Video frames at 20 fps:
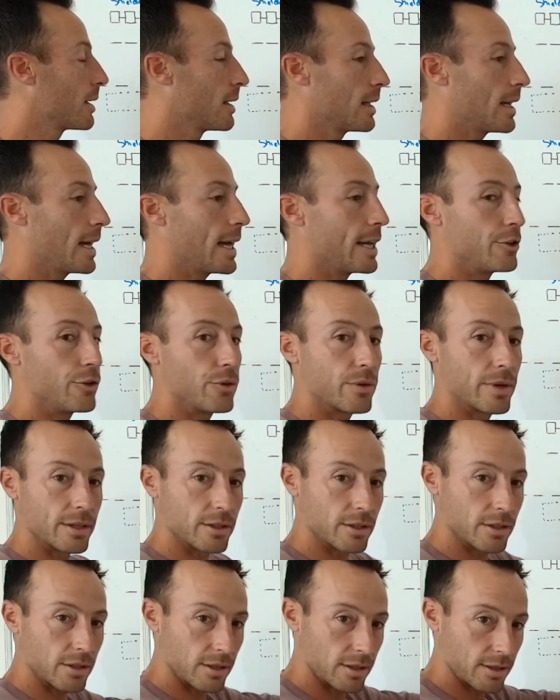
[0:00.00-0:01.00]
and you
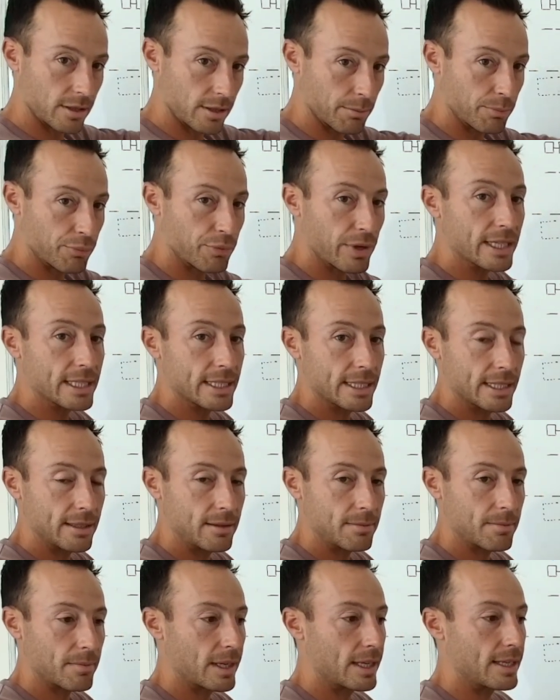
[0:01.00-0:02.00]
can compress it
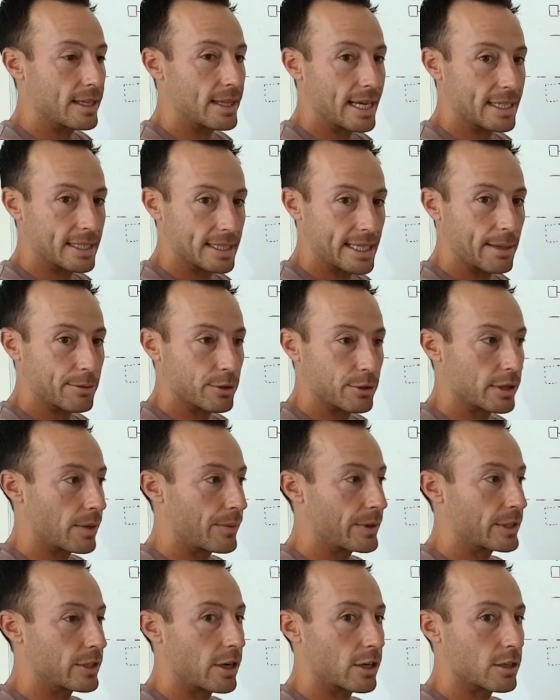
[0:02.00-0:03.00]
into that snapshot that
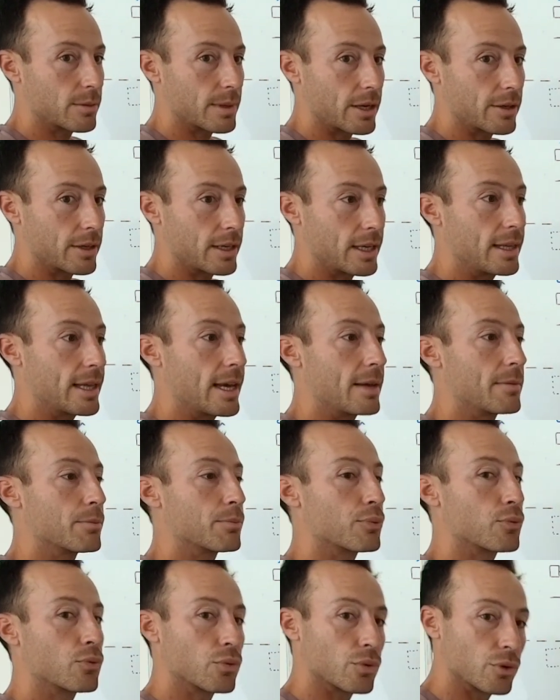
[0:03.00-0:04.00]
we talked about and then
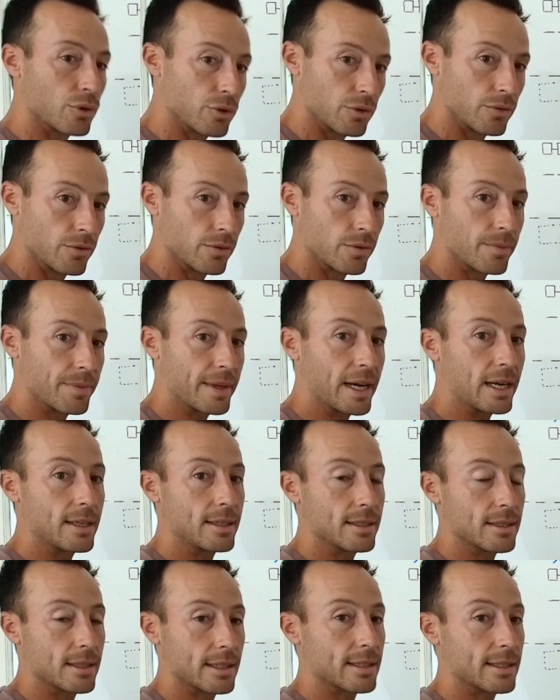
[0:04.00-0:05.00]
prove that it
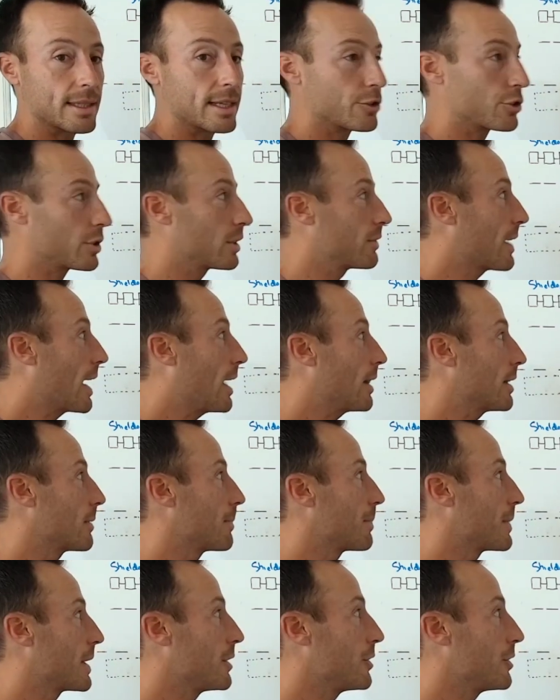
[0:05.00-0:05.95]
is essentially valid. And